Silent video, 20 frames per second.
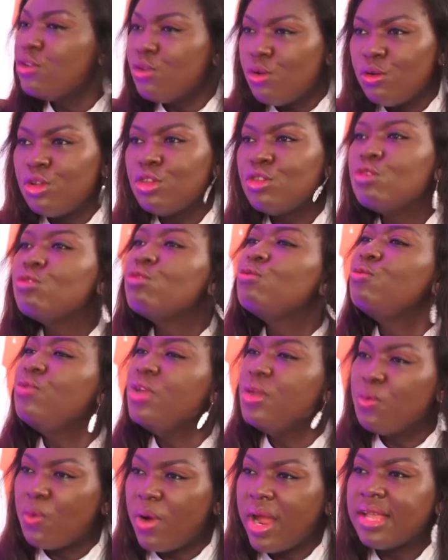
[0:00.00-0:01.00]
no, you
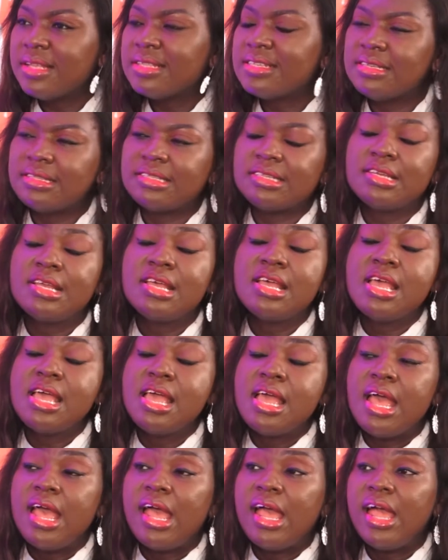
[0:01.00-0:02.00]
rewrite it.
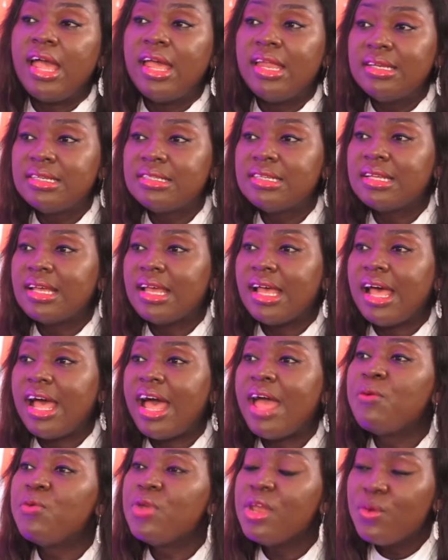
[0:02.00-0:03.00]
And
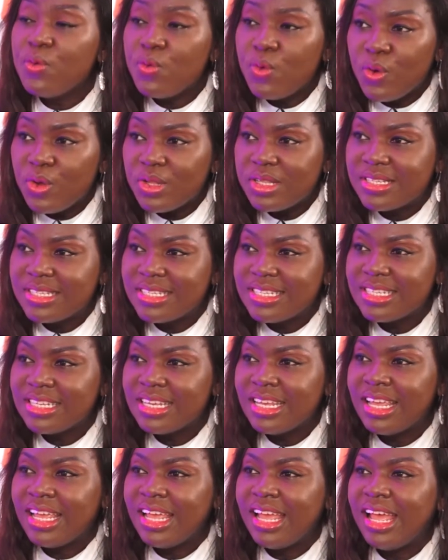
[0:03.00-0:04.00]
I rewrote,
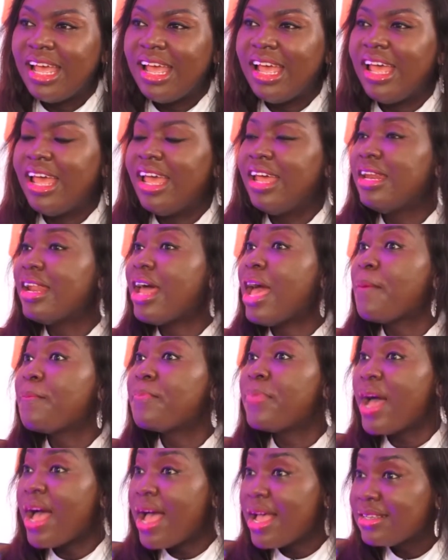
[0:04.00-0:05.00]
and I
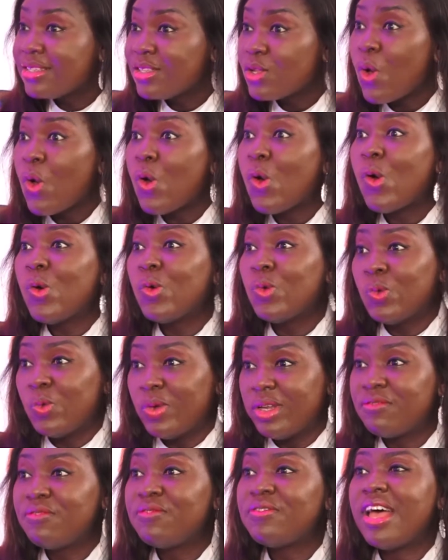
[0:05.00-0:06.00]
passed all
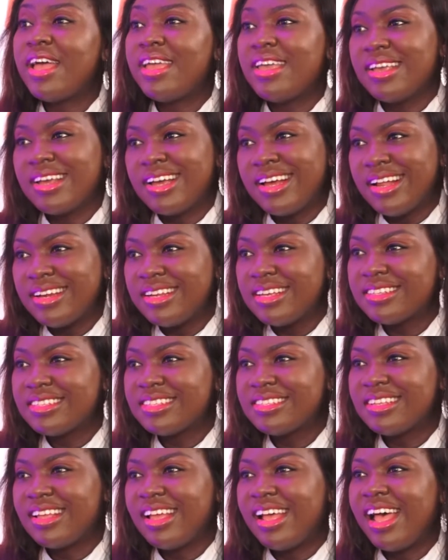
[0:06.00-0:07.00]
with flying colors.
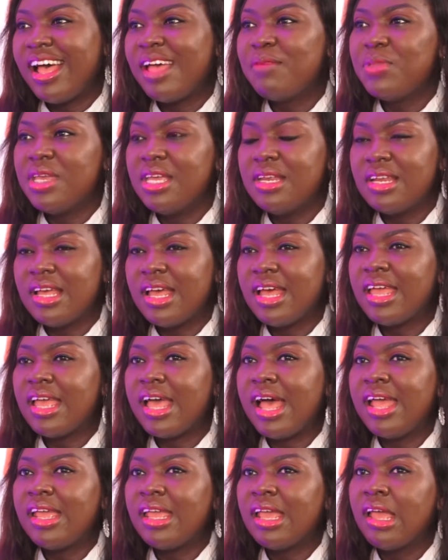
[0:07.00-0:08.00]
I mean,
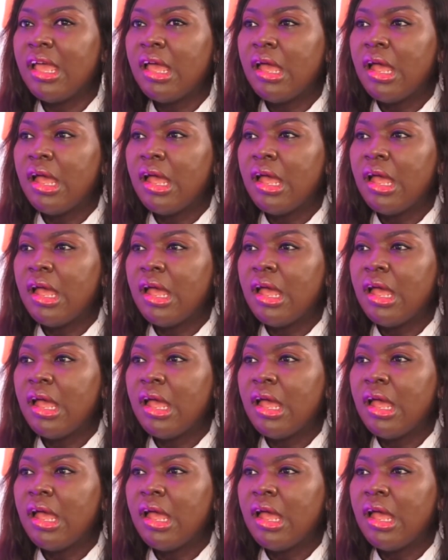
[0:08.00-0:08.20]
my